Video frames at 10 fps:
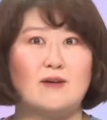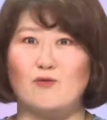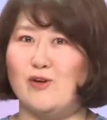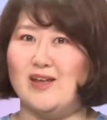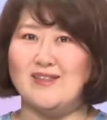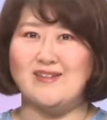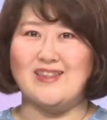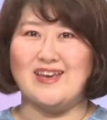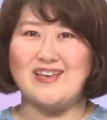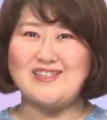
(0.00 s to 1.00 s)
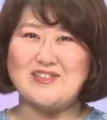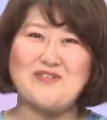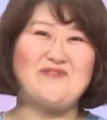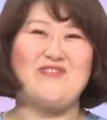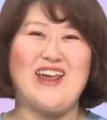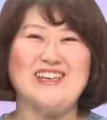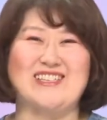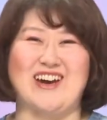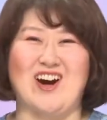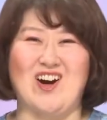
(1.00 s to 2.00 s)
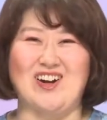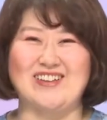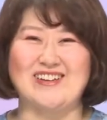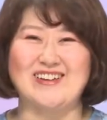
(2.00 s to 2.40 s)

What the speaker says: with this flashcard.